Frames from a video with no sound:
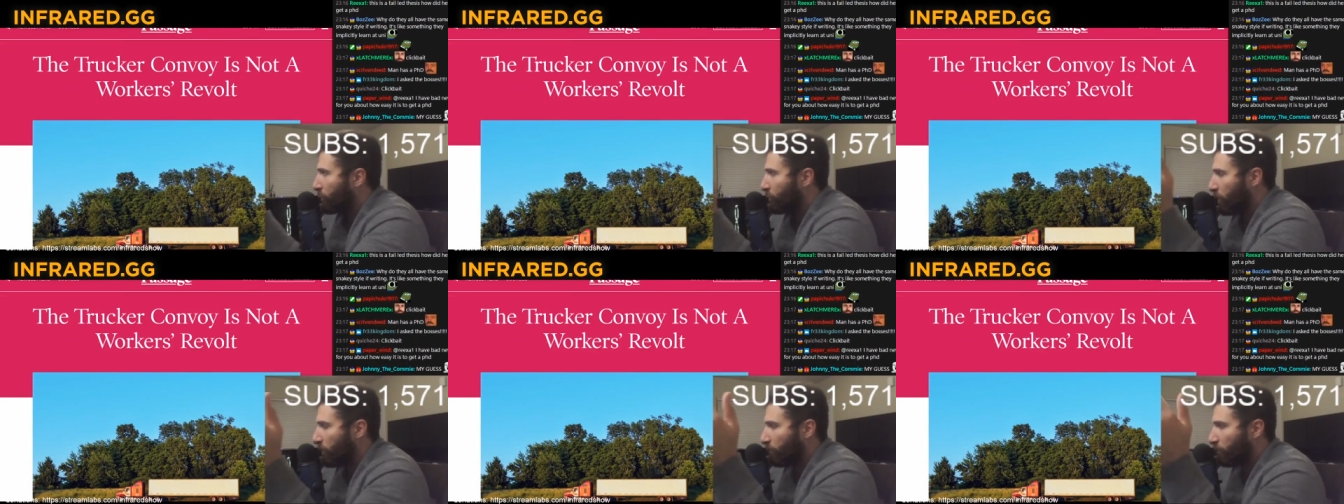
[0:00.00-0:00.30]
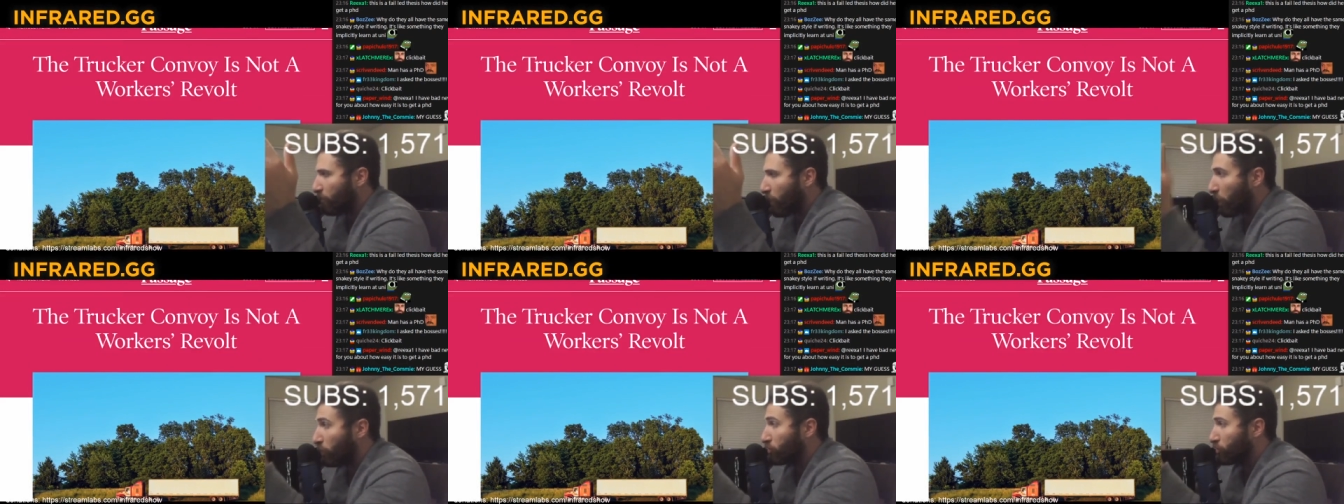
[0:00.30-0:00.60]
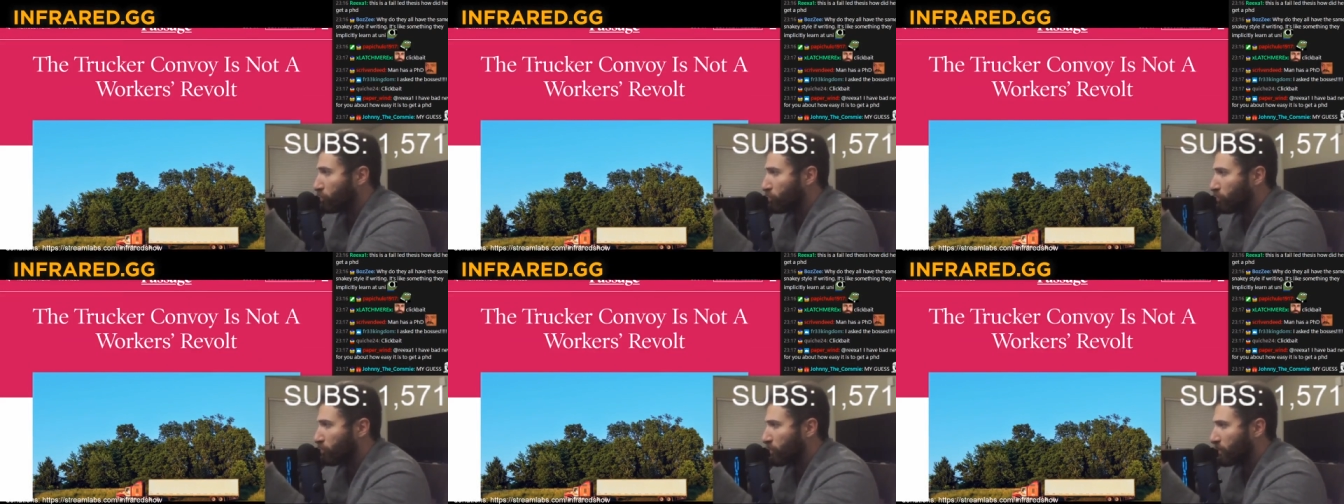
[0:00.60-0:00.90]
The
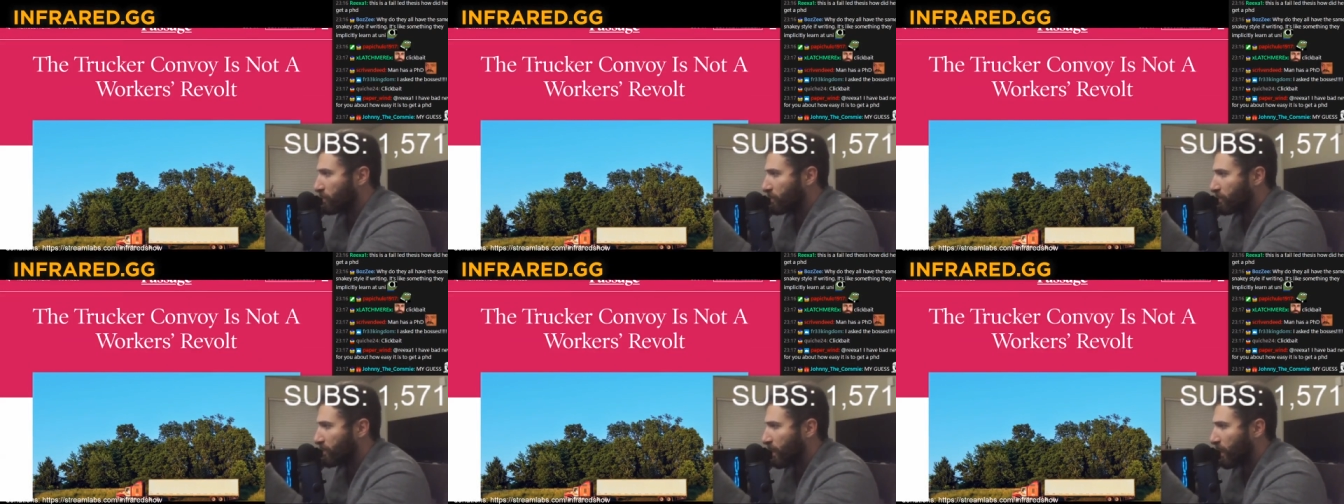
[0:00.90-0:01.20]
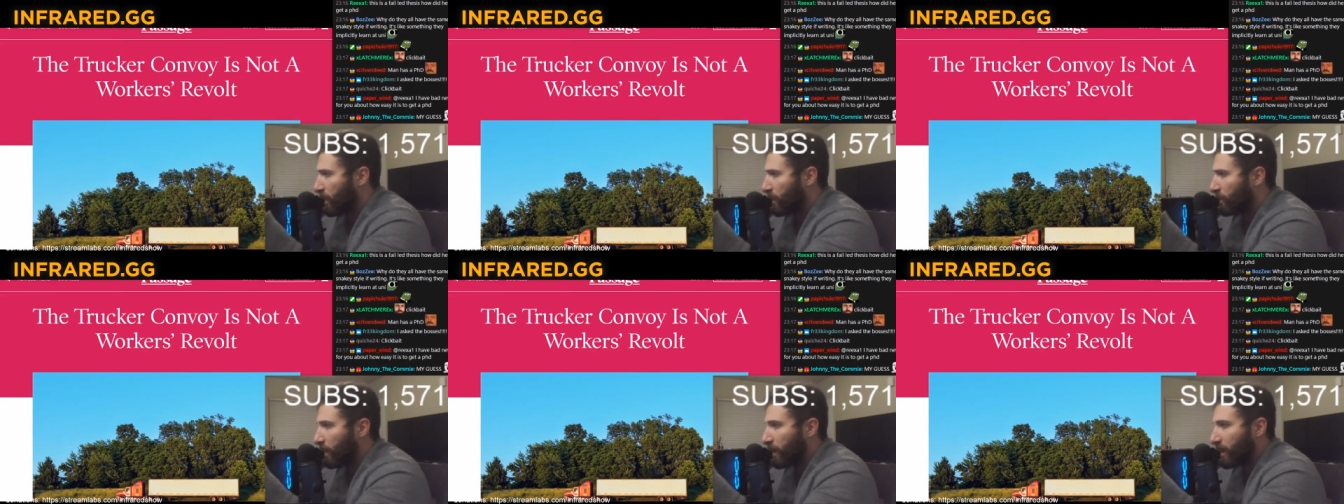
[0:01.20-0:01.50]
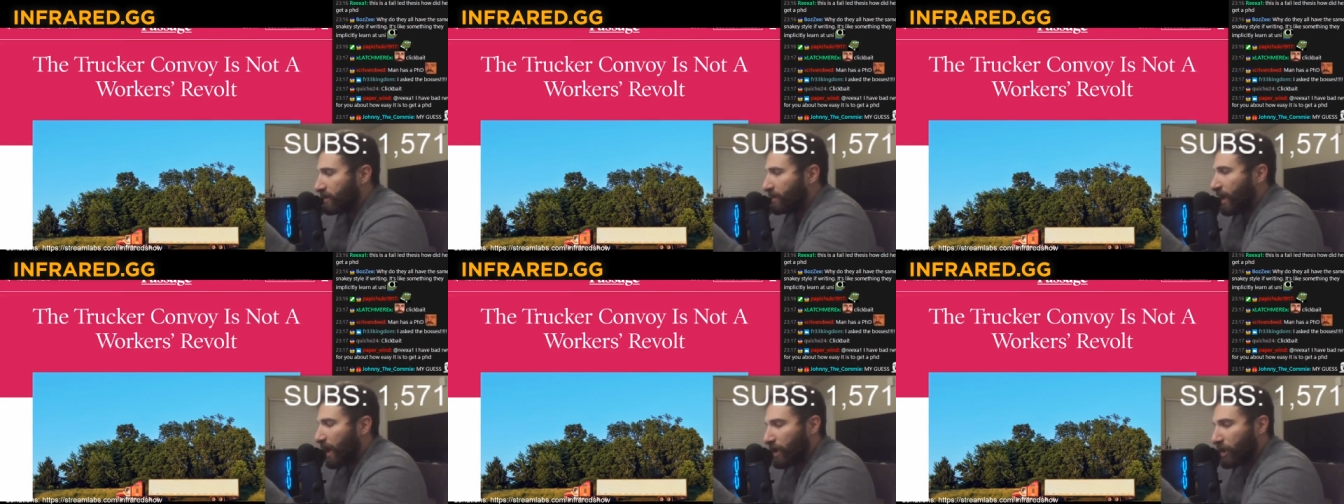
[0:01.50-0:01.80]
most you could say
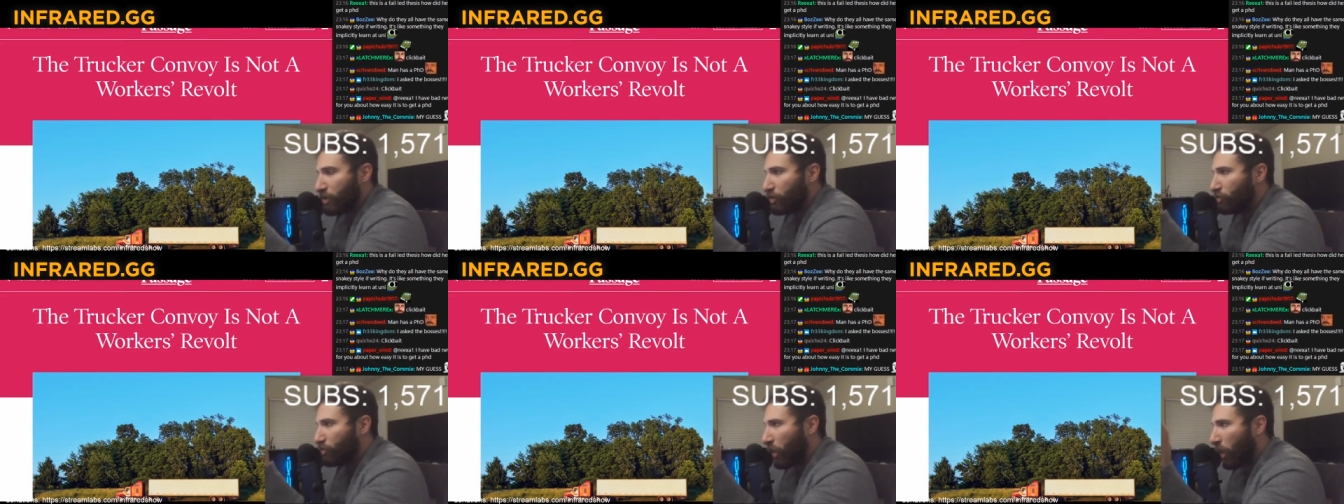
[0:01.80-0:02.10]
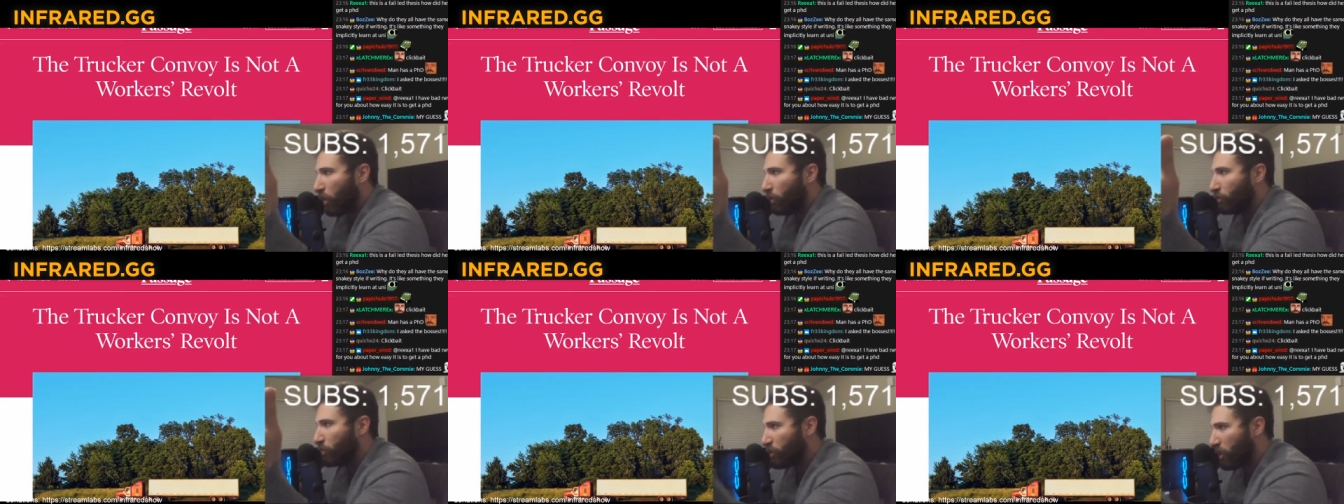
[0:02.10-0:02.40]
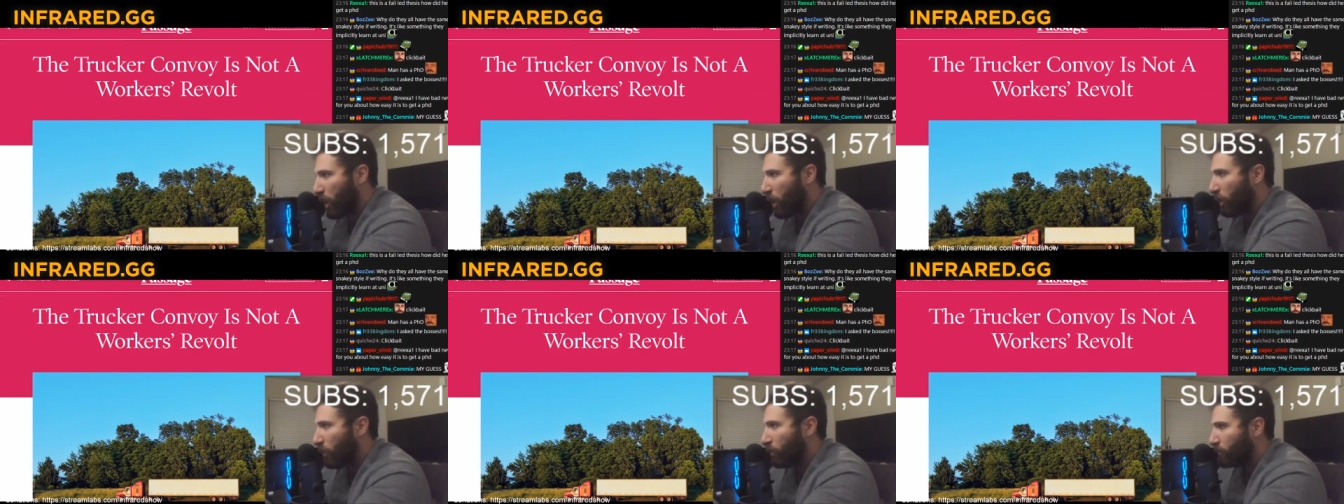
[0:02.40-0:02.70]
is that you don't
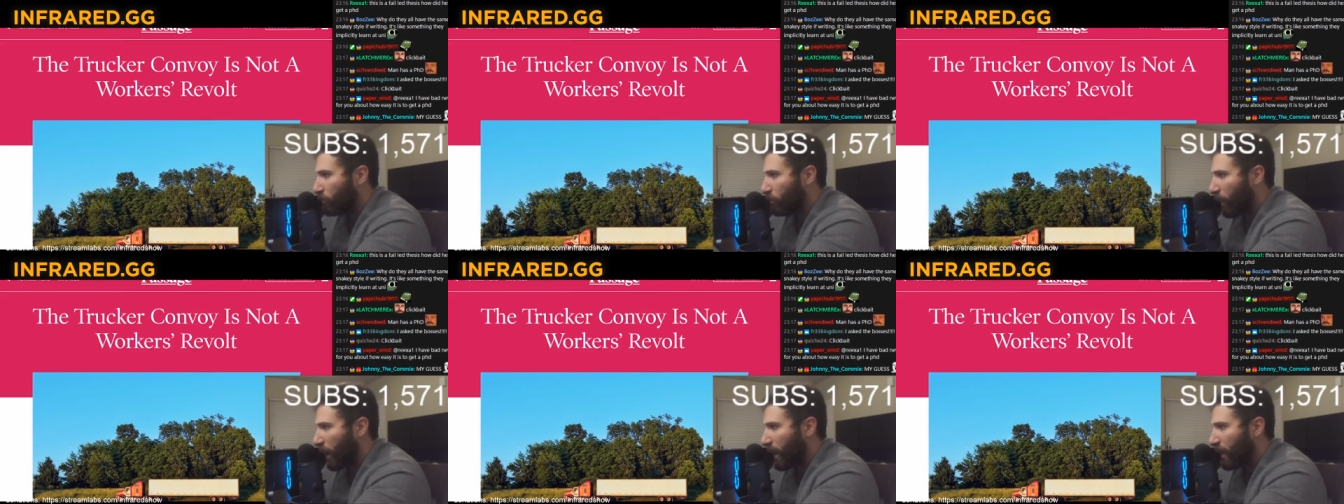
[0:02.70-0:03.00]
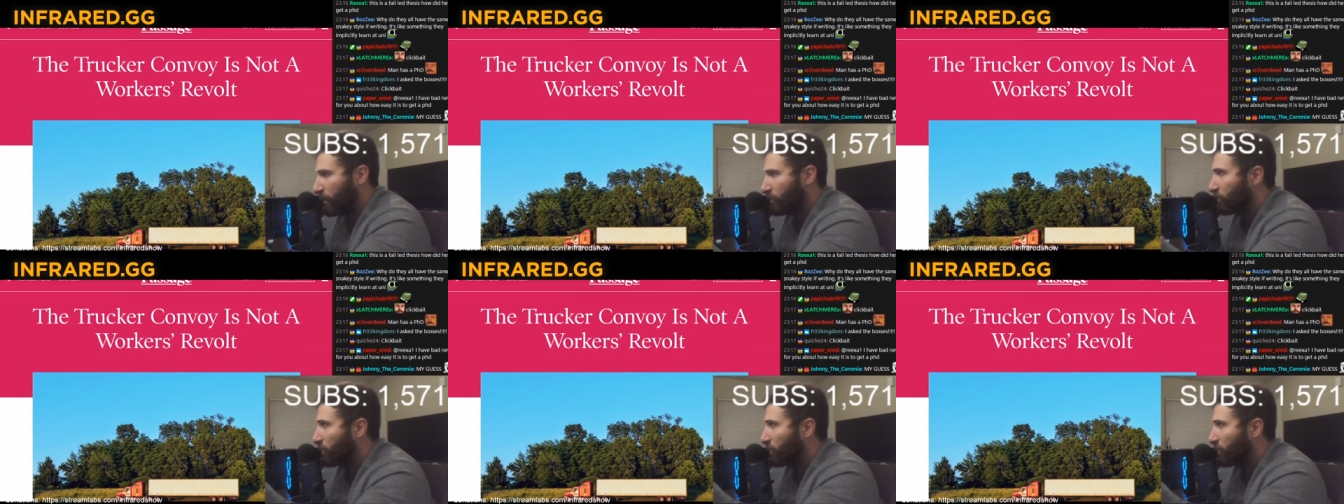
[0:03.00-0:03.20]
know, right?